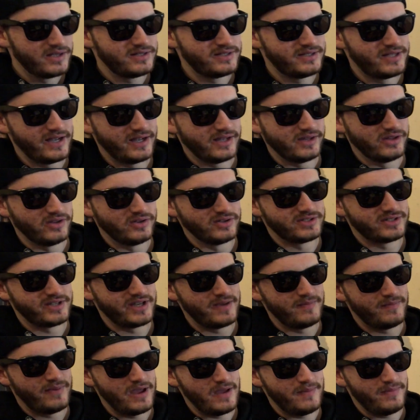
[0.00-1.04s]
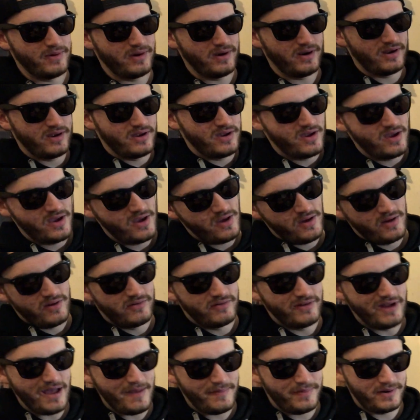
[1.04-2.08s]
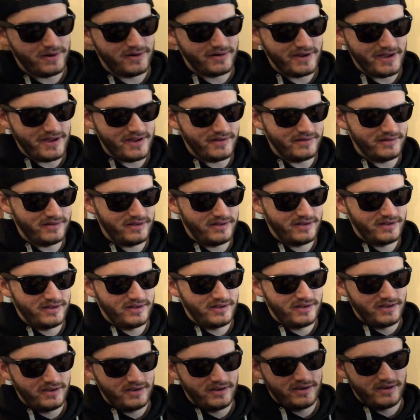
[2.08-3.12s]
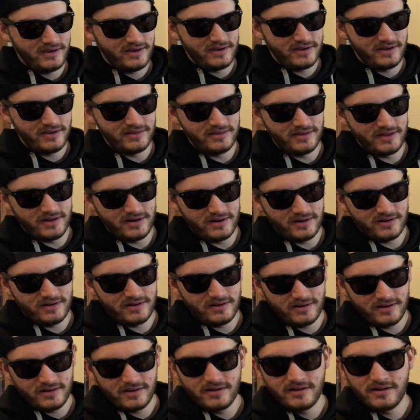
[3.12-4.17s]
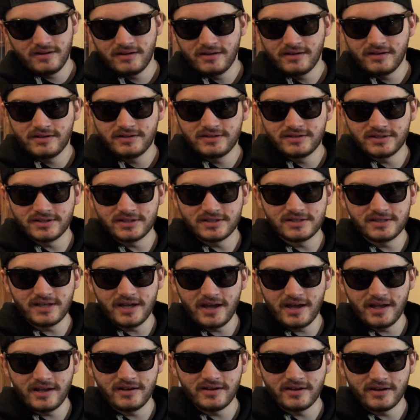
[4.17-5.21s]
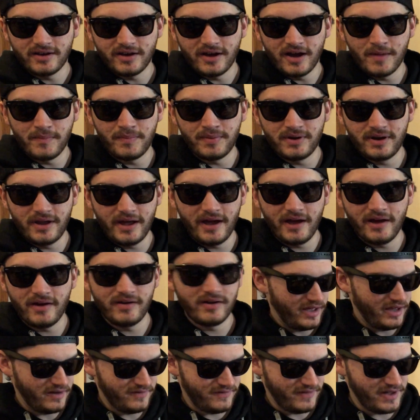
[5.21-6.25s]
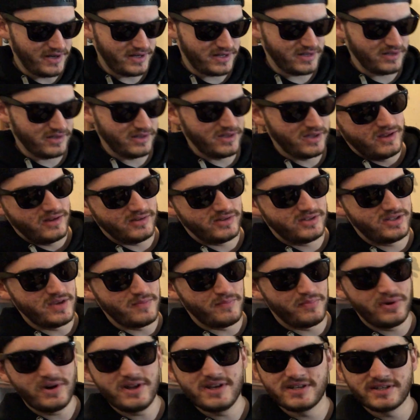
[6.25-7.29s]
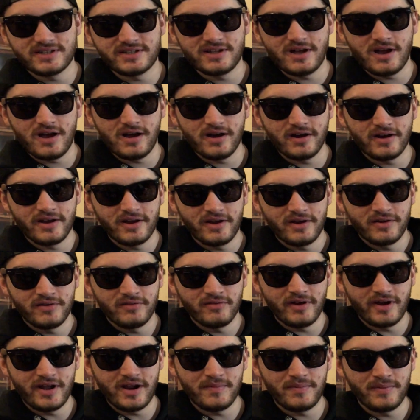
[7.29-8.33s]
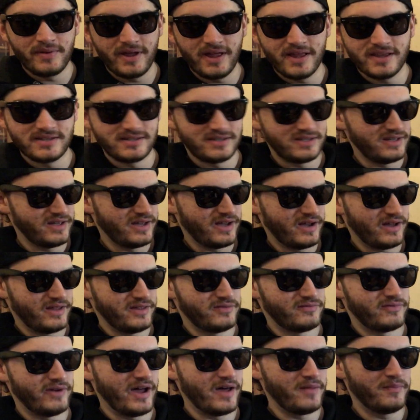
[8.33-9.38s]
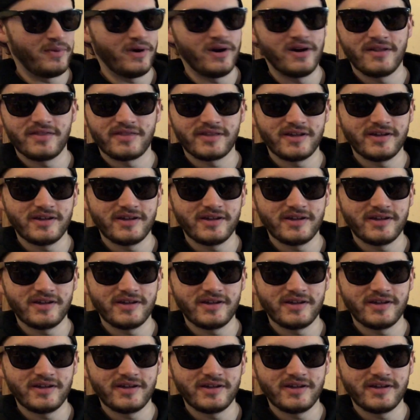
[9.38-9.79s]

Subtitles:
take a little sandpaper, wrap it around, and then just sand up and down. And eventually they'll sit pretty snug right up against the round part of the